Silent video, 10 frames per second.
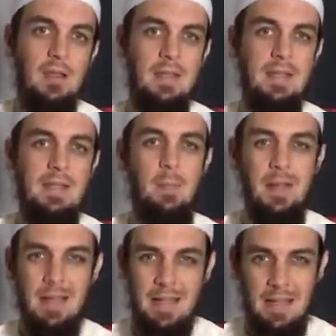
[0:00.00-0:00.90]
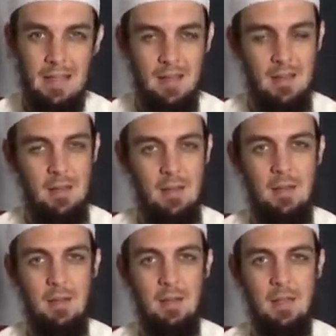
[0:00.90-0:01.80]
This is the beginning.
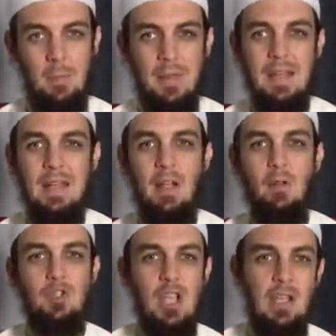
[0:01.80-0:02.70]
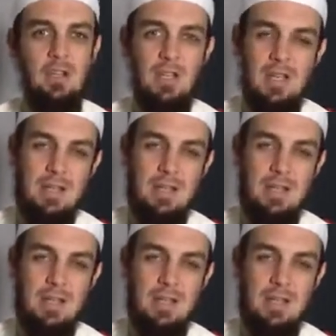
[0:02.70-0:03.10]
The beginning of change